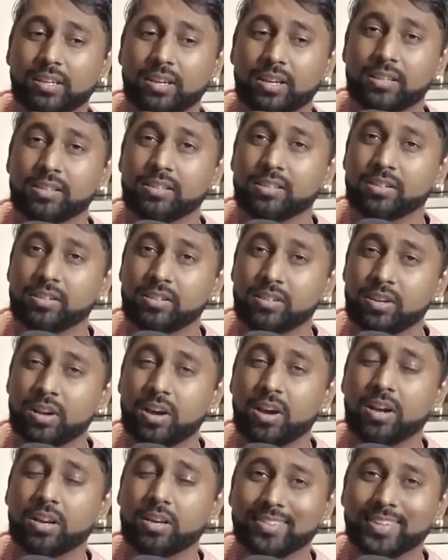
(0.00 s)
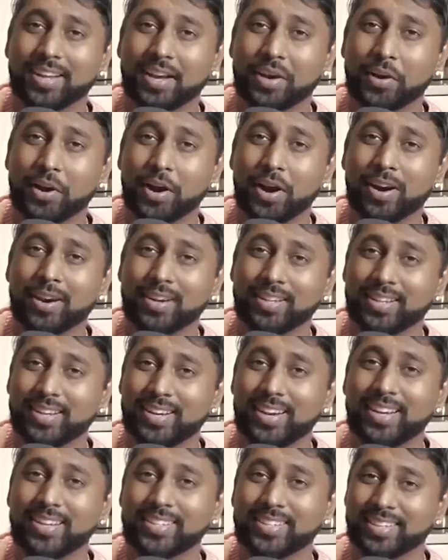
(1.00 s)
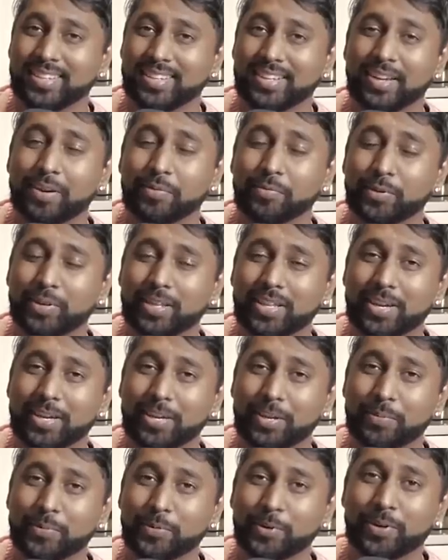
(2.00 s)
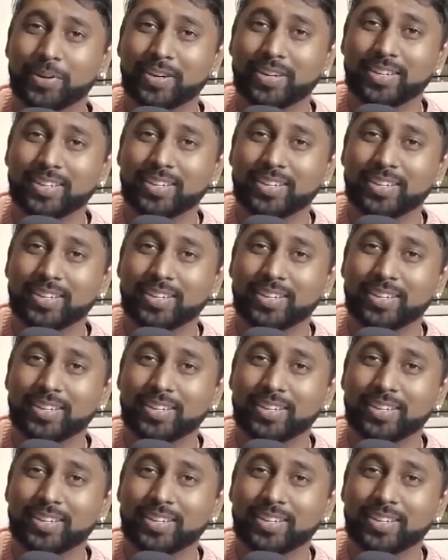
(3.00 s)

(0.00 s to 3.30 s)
is not the car that he's in love with anymore.